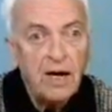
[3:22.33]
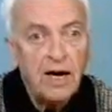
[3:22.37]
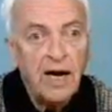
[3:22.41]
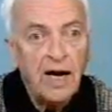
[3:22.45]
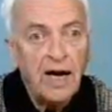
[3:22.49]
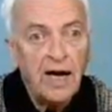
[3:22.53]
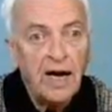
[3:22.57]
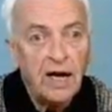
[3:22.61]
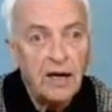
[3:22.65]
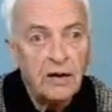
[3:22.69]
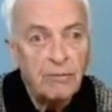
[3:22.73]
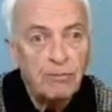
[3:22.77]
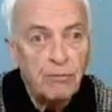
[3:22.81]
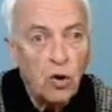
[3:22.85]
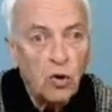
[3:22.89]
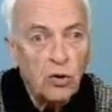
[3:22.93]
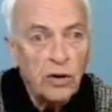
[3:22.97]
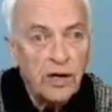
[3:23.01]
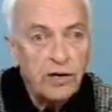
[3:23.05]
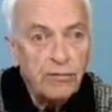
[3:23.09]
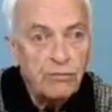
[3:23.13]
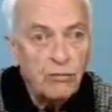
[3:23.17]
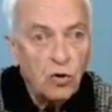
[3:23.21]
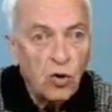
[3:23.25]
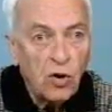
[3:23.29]
And
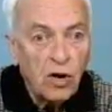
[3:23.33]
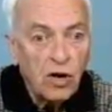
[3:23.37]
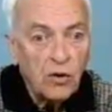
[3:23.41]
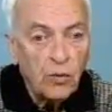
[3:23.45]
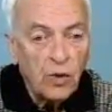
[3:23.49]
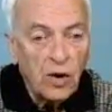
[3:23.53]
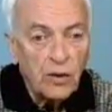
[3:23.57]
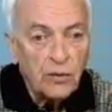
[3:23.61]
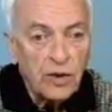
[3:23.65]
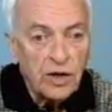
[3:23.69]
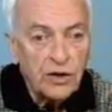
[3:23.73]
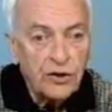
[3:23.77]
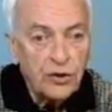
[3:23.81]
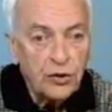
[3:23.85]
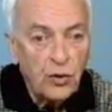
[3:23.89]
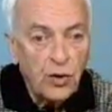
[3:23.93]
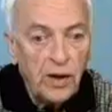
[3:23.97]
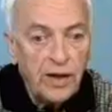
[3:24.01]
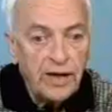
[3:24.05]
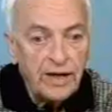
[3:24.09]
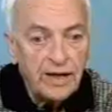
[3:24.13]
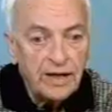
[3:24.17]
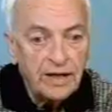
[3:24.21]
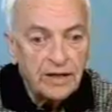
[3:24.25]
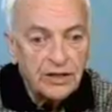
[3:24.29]
more what we're
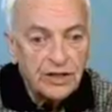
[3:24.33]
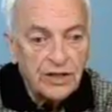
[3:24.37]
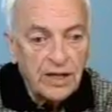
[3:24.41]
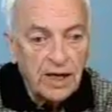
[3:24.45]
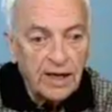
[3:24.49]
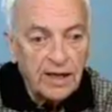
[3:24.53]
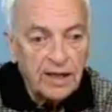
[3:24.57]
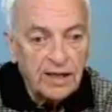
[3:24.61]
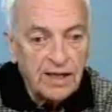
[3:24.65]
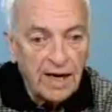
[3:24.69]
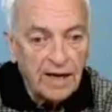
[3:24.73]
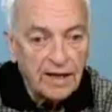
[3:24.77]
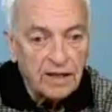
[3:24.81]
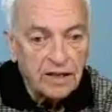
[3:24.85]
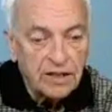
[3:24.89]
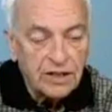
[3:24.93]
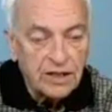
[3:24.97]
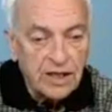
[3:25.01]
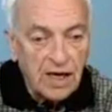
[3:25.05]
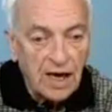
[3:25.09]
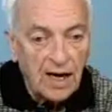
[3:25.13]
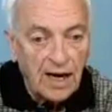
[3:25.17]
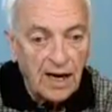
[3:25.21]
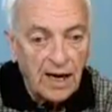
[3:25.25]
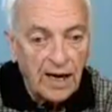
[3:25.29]
doing is setting that
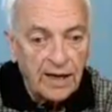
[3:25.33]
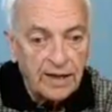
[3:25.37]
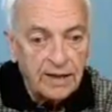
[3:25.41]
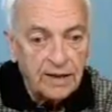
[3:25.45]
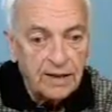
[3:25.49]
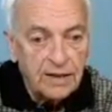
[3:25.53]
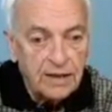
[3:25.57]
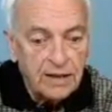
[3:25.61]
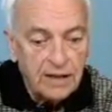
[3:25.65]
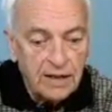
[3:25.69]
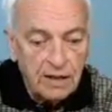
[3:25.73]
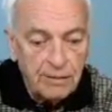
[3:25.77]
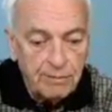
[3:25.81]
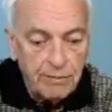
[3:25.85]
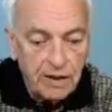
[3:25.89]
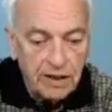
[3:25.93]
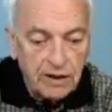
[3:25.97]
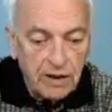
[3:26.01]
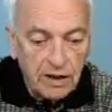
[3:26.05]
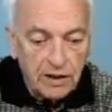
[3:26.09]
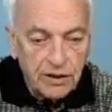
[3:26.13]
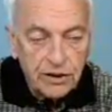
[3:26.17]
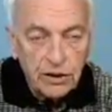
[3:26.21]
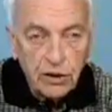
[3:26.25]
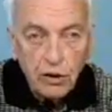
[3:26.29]
aside,
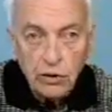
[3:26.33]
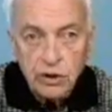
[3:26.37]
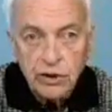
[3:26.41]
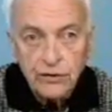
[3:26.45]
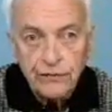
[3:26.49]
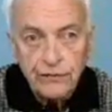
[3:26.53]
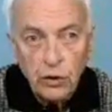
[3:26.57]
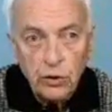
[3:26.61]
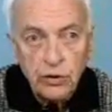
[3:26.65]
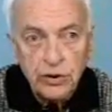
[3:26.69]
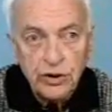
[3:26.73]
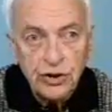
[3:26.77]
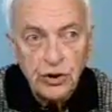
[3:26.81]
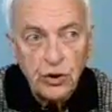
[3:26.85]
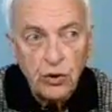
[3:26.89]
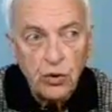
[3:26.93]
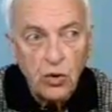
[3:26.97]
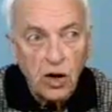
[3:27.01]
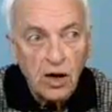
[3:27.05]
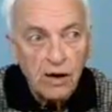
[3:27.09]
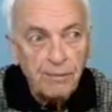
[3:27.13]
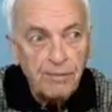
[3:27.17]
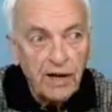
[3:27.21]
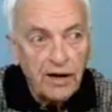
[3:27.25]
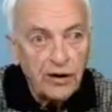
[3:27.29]
because those folks who
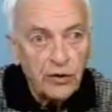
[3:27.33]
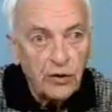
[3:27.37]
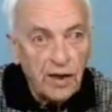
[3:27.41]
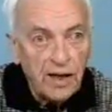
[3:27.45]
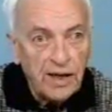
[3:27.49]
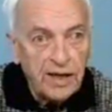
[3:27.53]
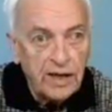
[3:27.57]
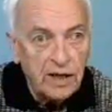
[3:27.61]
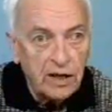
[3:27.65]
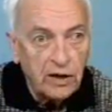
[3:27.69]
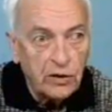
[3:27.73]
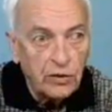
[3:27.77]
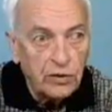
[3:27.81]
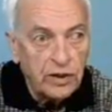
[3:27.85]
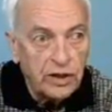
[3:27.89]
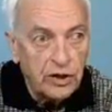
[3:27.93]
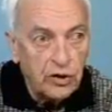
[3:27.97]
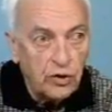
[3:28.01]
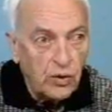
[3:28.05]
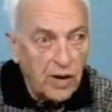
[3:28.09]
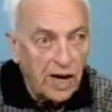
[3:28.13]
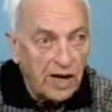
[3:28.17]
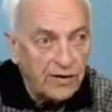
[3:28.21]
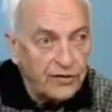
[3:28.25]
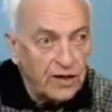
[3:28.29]
are mentally ill and
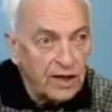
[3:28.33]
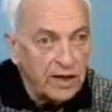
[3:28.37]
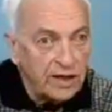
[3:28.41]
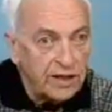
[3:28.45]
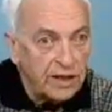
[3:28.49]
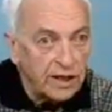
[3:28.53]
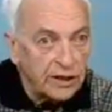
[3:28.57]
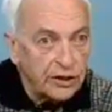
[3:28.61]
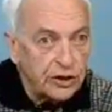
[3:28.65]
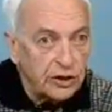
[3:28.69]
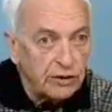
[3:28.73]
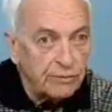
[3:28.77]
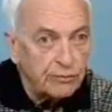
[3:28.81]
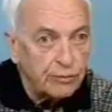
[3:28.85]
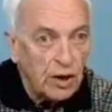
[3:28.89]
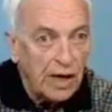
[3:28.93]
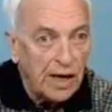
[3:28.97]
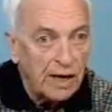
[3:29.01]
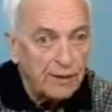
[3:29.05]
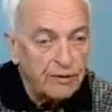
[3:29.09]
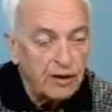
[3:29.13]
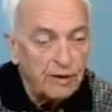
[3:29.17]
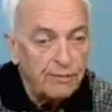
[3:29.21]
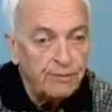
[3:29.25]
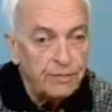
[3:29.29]
who have an addiction
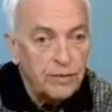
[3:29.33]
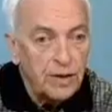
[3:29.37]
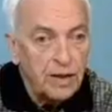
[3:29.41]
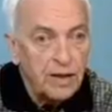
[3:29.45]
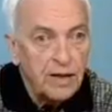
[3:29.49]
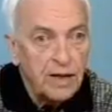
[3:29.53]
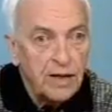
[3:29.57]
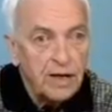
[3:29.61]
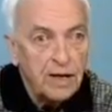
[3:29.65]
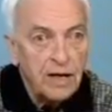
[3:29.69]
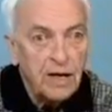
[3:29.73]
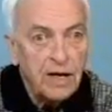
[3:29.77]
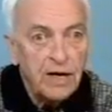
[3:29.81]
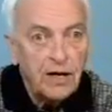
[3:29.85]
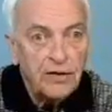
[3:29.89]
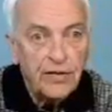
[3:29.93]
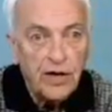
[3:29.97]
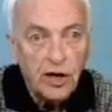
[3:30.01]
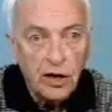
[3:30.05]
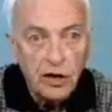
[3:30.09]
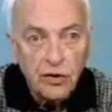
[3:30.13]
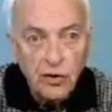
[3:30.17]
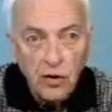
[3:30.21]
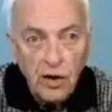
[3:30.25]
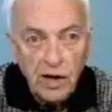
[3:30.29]
problem,
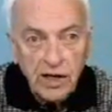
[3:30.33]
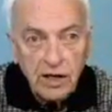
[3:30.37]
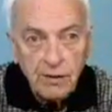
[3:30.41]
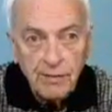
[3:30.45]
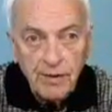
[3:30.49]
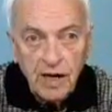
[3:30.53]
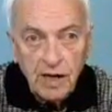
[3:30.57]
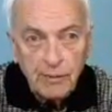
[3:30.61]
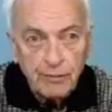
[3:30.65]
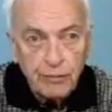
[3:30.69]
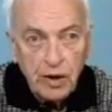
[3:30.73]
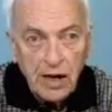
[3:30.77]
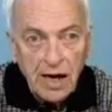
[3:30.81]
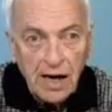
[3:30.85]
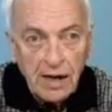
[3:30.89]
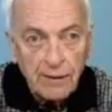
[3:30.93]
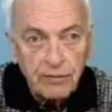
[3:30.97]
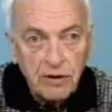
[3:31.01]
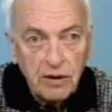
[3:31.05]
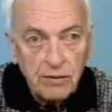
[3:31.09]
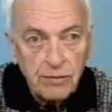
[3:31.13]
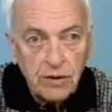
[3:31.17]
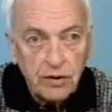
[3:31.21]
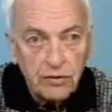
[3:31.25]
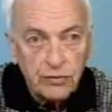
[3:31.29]
they're going to be a
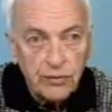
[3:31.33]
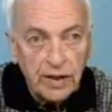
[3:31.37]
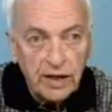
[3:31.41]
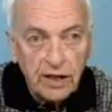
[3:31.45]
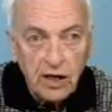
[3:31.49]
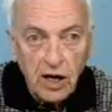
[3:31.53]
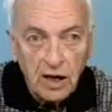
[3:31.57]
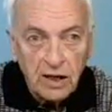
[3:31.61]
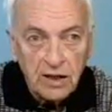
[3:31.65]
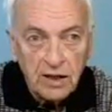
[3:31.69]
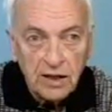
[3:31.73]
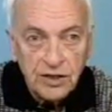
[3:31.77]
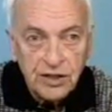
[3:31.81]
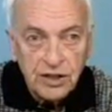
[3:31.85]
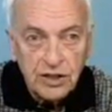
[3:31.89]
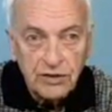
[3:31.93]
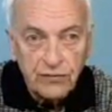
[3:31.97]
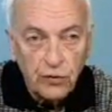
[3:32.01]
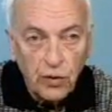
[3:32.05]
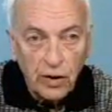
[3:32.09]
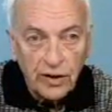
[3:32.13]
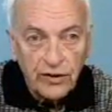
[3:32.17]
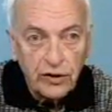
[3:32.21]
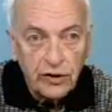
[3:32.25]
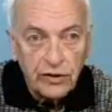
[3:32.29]
problem regardless of
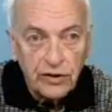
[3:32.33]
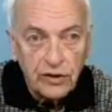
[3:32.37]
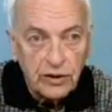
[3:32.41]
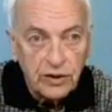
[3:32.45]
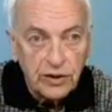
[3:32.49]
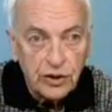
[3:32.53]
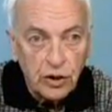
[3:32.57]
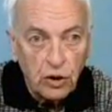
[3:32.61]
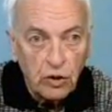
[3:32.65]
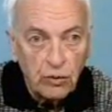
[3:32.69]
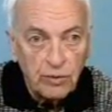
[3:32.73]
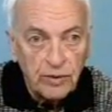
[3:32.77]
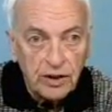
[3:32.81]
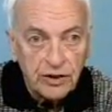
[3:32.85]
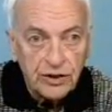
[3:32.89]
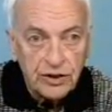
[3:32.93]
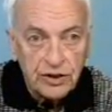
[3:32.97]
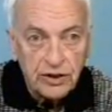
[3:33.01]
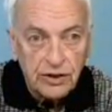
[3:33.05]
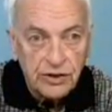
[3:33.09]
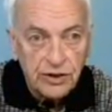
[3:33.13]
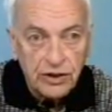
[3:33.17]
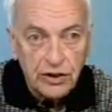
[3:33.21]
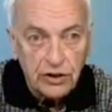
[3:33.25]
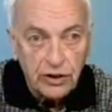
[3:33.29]
whether there is
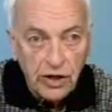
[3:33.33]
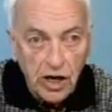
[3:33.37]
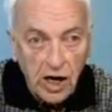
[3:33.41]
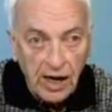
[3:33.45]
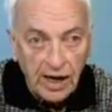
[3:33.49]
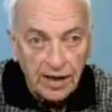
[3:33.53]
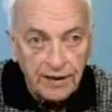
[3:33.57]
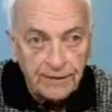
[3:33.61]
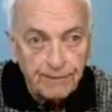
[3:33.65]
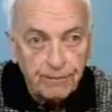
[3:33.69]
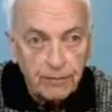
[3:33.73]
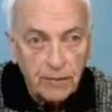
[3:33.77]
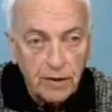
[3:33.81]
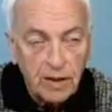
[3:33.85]
homelessness or not.